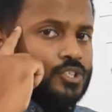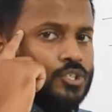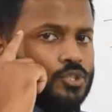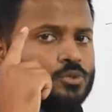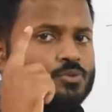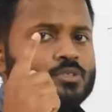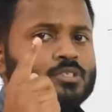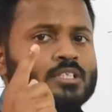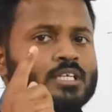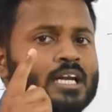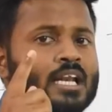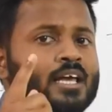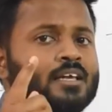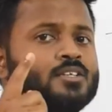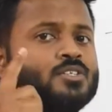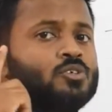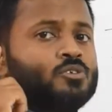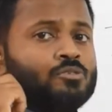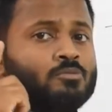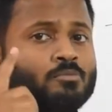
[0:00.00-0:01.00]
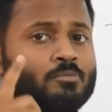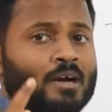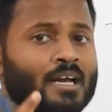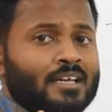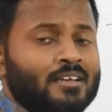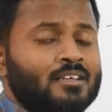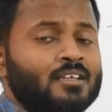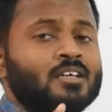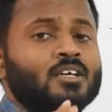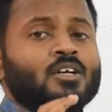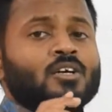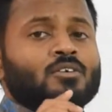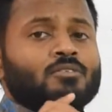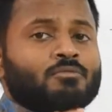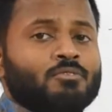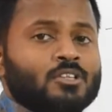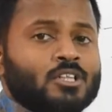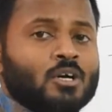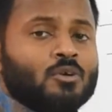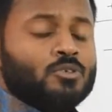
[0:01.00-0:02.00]
utilize your mind
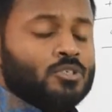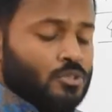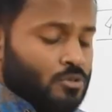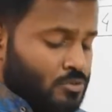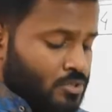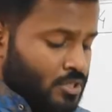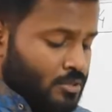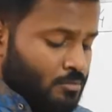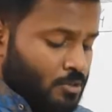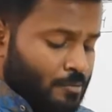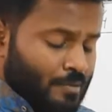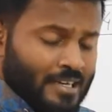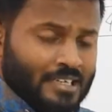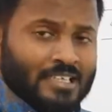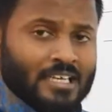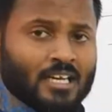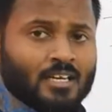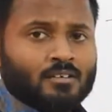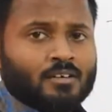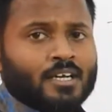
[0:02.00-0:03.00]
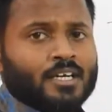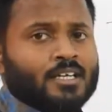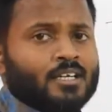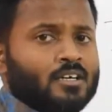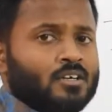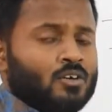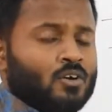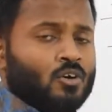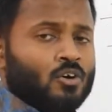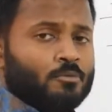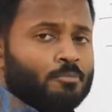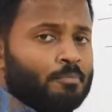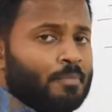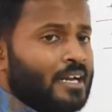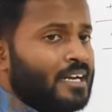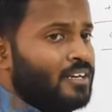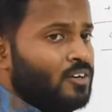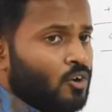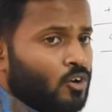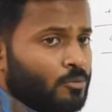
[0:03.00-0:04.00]
without using mobile calculator or
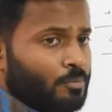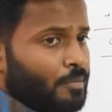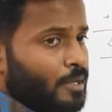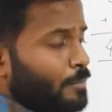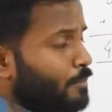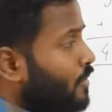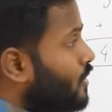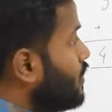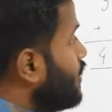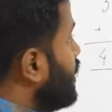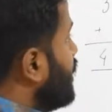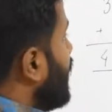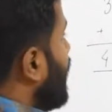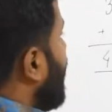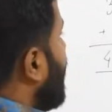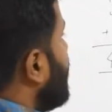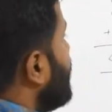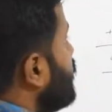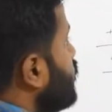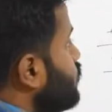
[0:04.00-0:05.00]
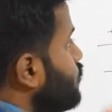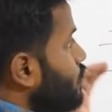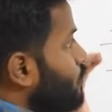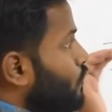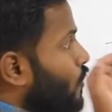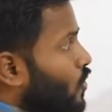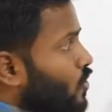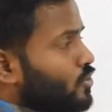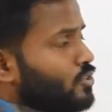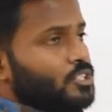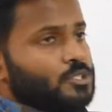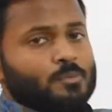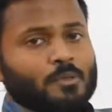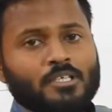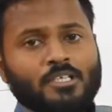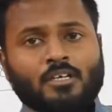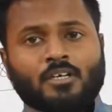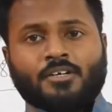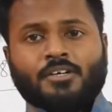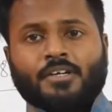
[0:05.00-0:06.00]
pen or paper, and you will follow this
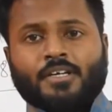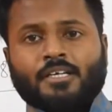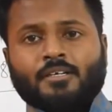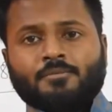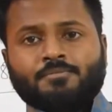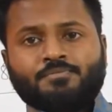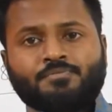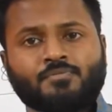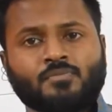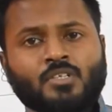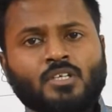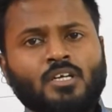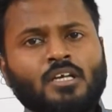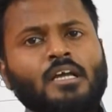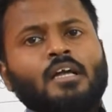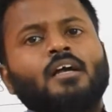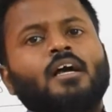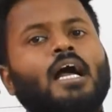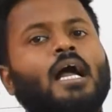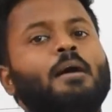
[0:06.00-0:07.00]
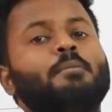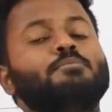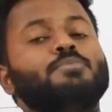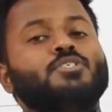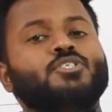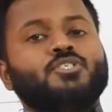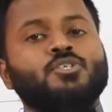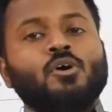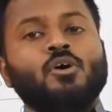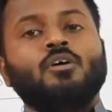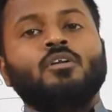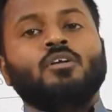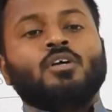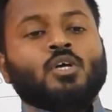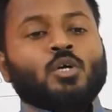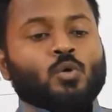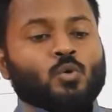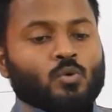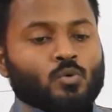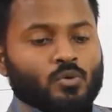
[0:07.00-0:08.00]
particular trick. I'm sure
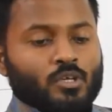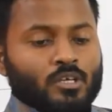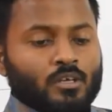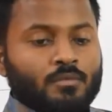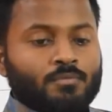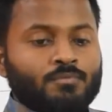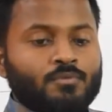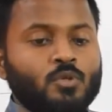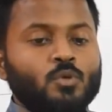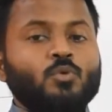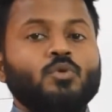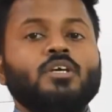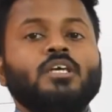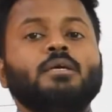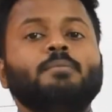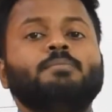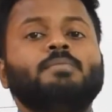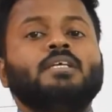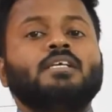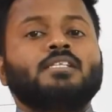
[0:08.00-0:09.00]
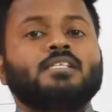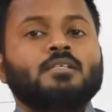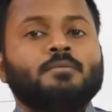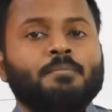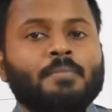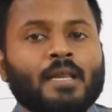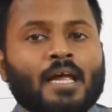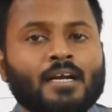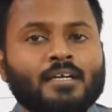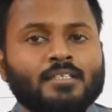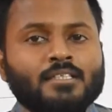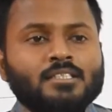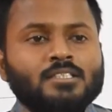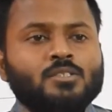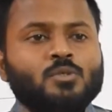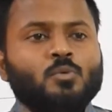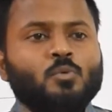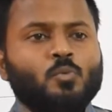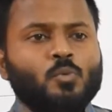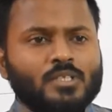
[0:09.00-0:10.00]
if you keep this in
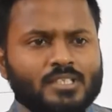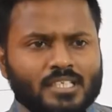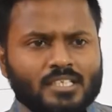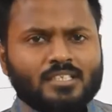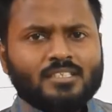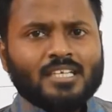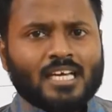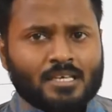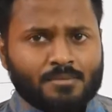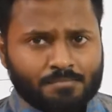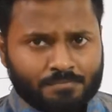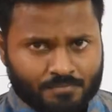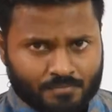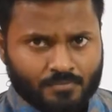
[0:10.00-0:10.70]
practice within time,